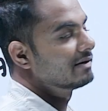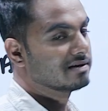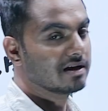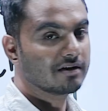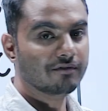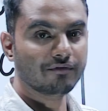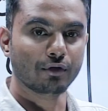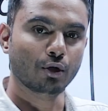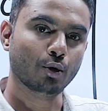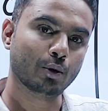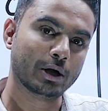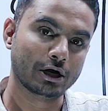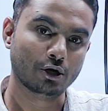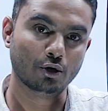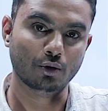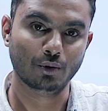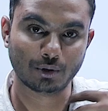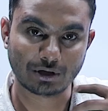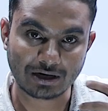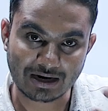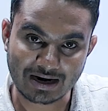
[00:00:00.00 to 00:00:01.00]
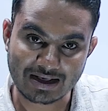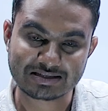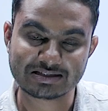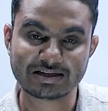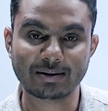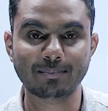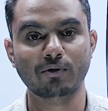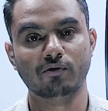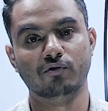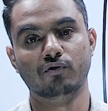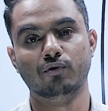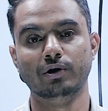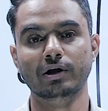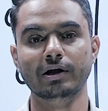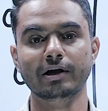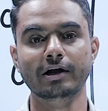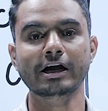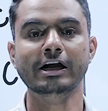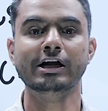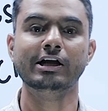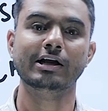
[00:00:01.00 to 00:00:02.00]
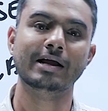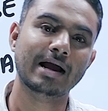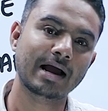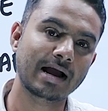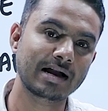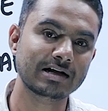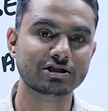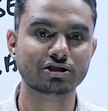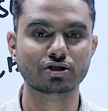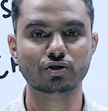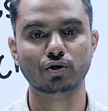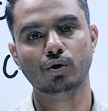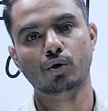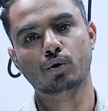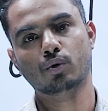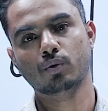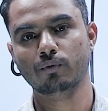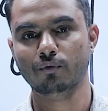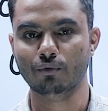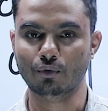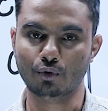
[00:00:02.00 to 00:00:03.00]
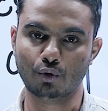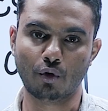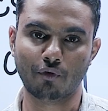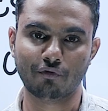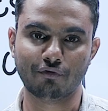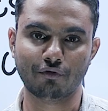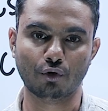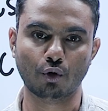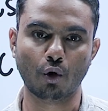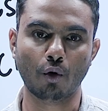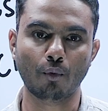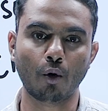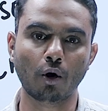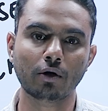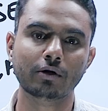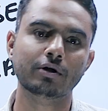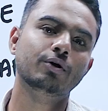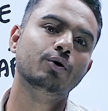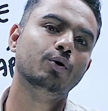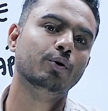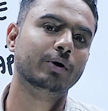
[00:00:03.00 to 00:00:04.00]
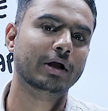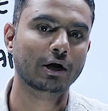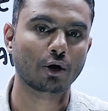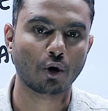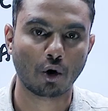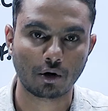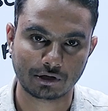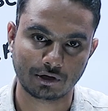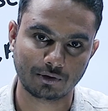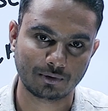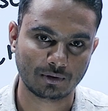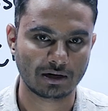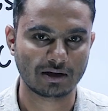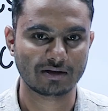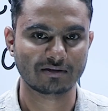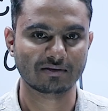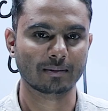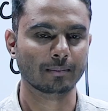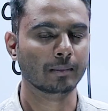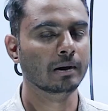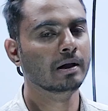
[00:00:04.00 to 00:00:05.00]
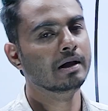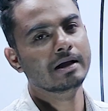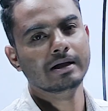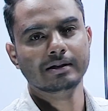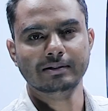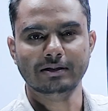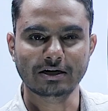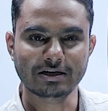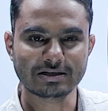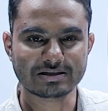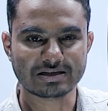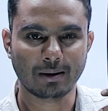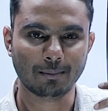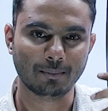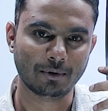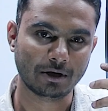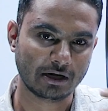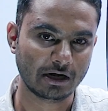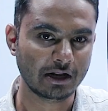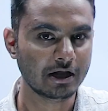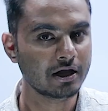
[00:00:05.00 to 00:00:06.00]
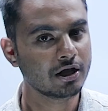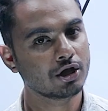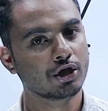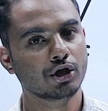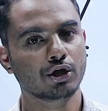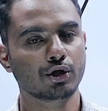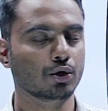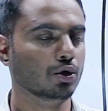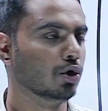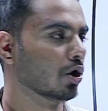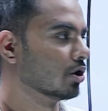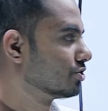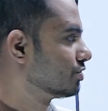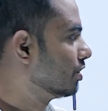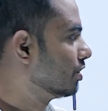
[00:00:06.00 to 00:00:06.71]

itself. You can utilize them if you need it, else if you don't want, you cannot utilize them. That is completely your